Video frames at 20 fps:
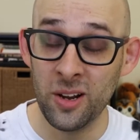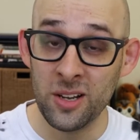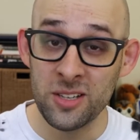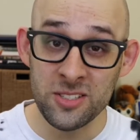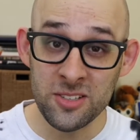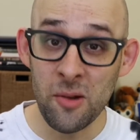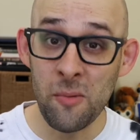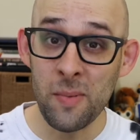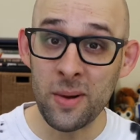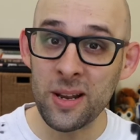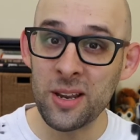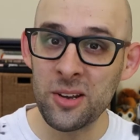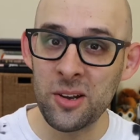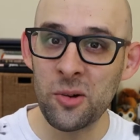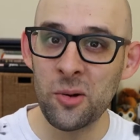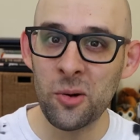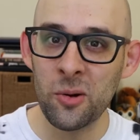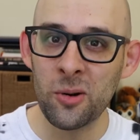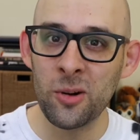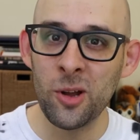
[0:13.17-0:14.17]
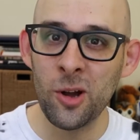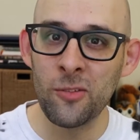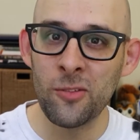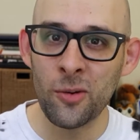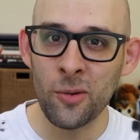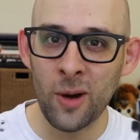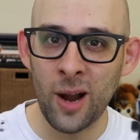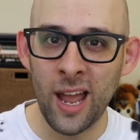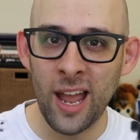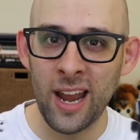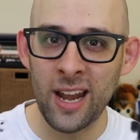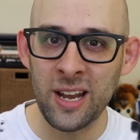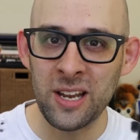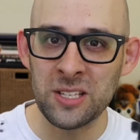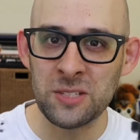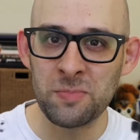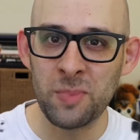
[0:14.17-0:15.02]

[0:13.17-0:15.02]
So many new Oreo varieties,